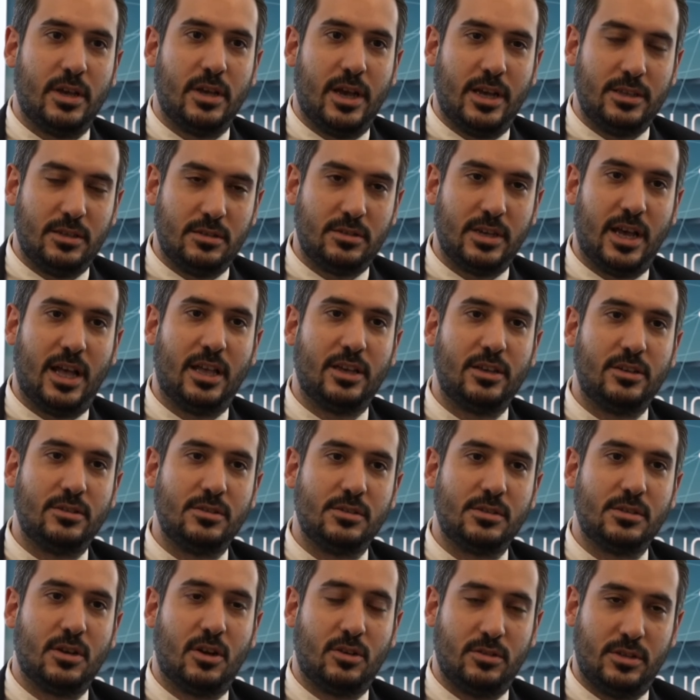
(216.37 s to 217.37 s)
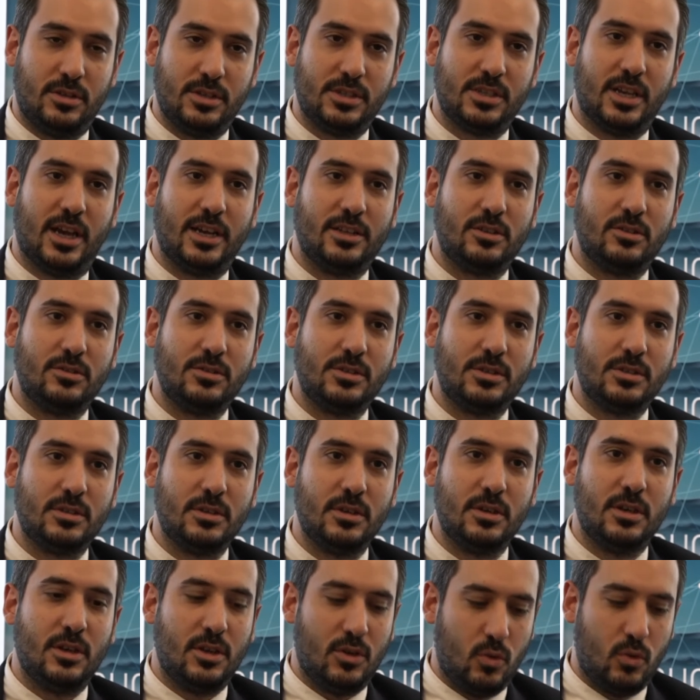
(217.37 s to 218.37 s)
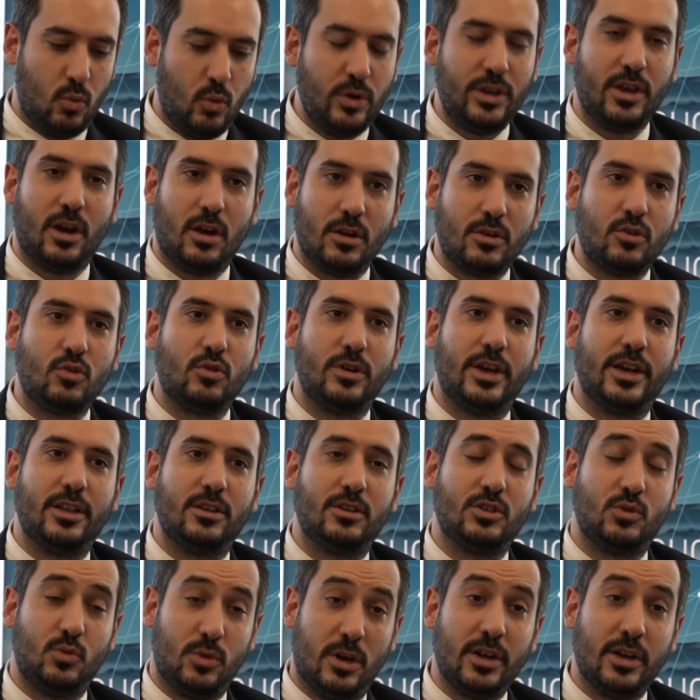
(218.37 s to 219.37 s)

and Italians are designers, we are creators.